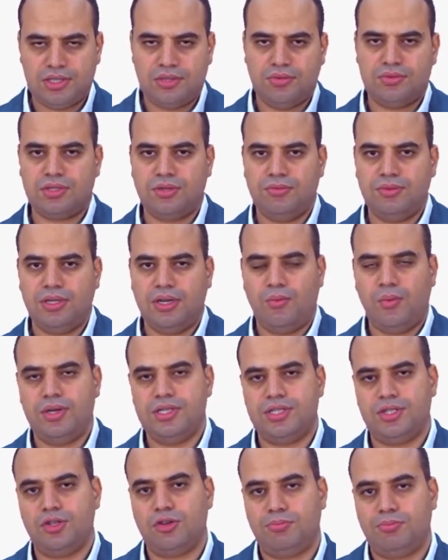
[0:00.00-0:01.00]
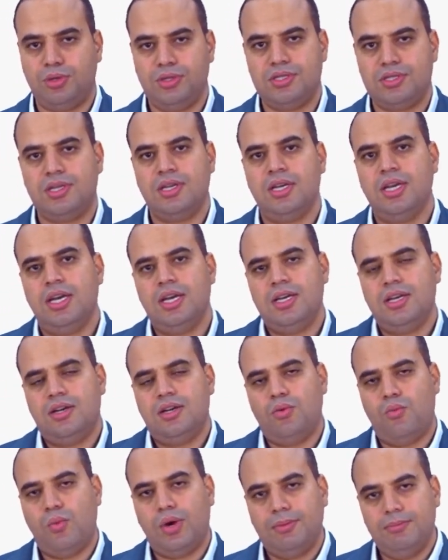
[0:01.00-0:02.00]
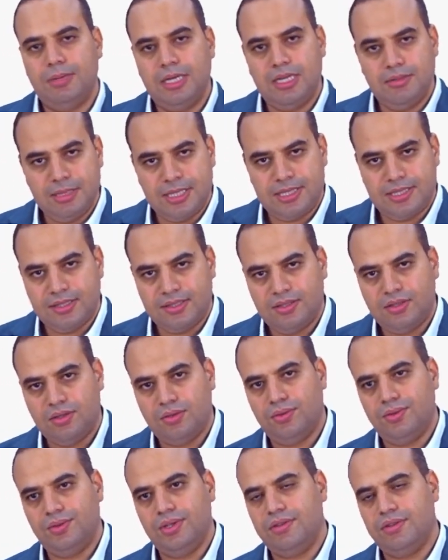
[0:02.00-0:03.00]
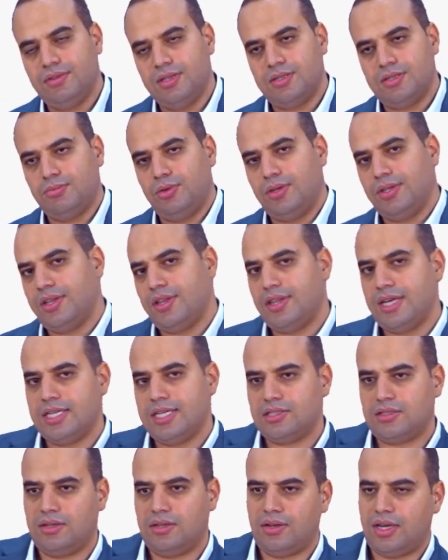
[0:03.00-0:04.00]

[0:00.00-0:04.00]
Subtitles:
So it's only 0.1 millimeter or even smaller than that,